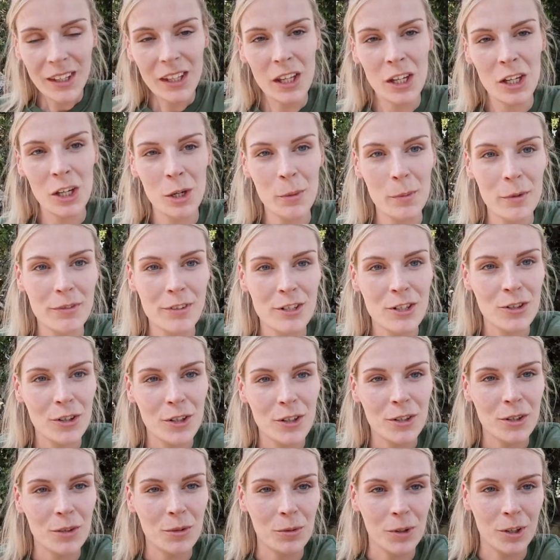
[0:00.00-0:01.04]
I hope you've
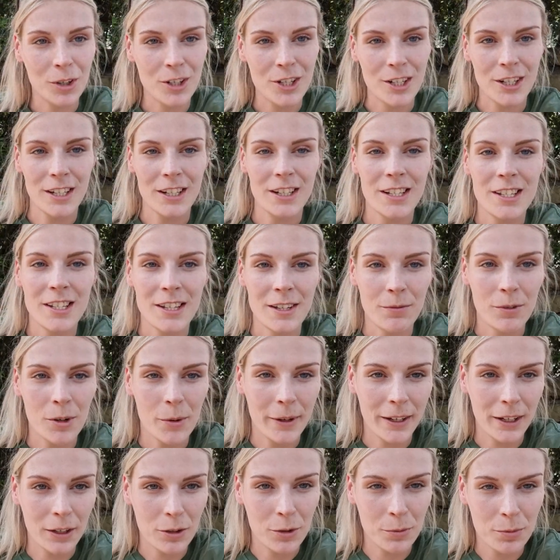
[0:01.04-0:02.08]
enjoyed watching it and seeing what we
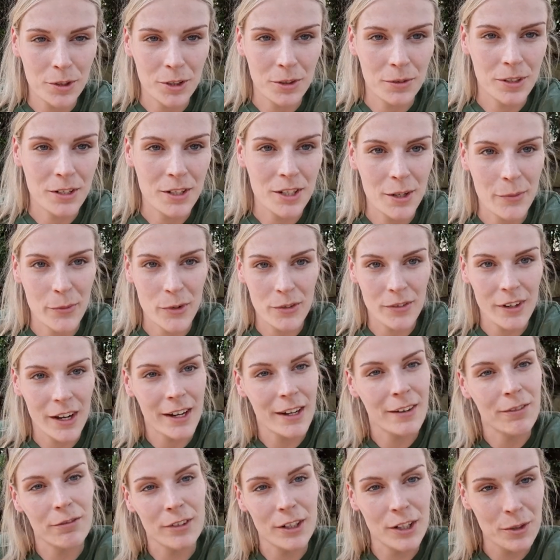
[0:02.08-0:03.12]
get up to in terms of our
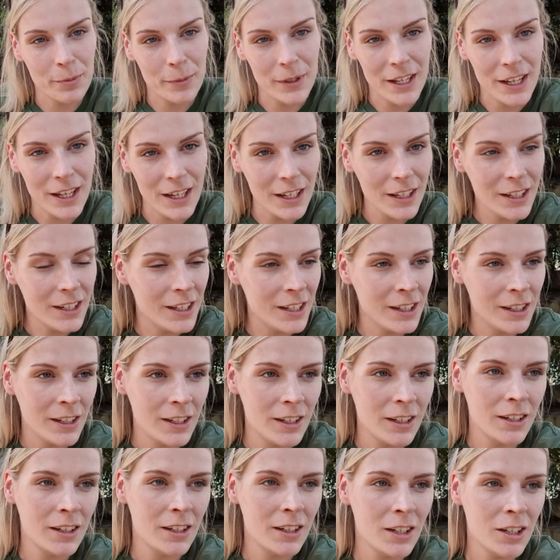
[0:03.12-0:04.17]
enrichment here.
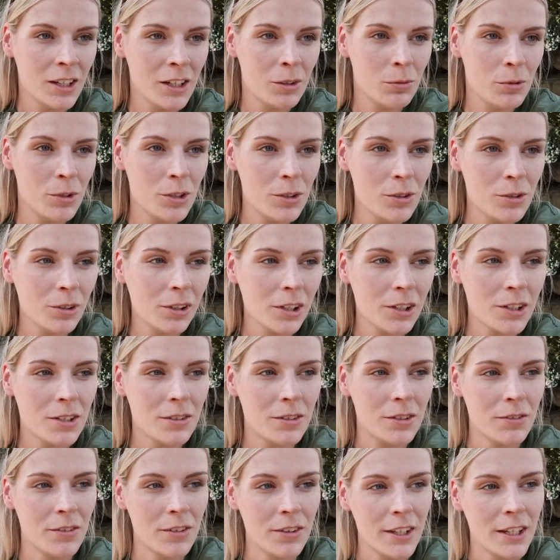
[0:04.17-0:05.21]
We do lots of
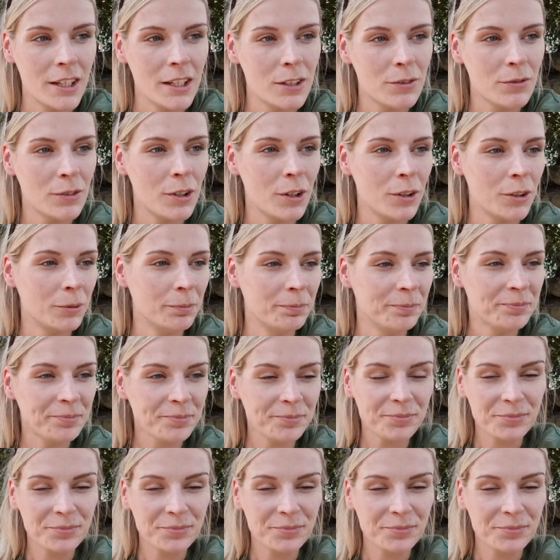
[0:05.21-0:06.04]
different things for them.